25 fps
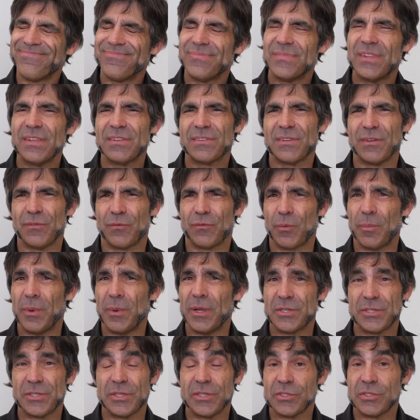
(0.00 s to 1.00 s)
this
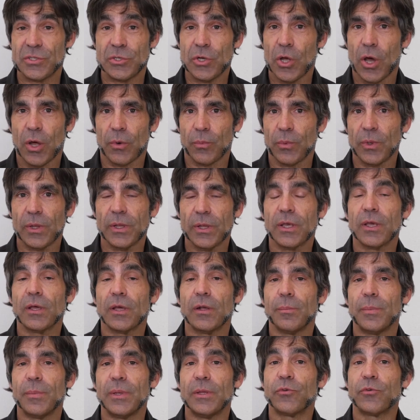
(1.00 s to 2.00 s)
information is not really going
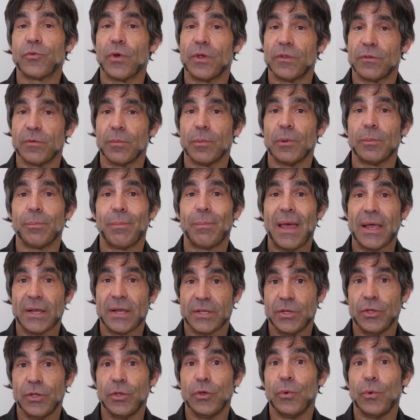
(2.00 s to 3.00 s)
to be traceable back
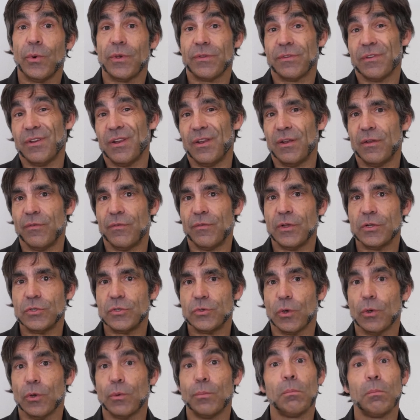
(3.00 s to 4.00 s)
to you as an
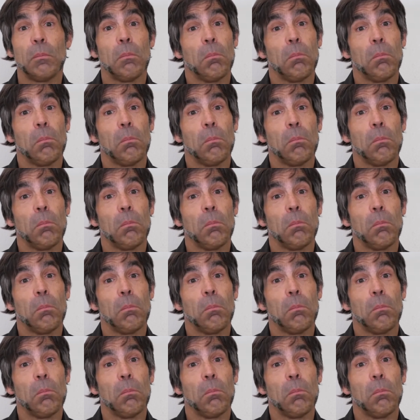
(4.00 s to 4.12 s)
individual,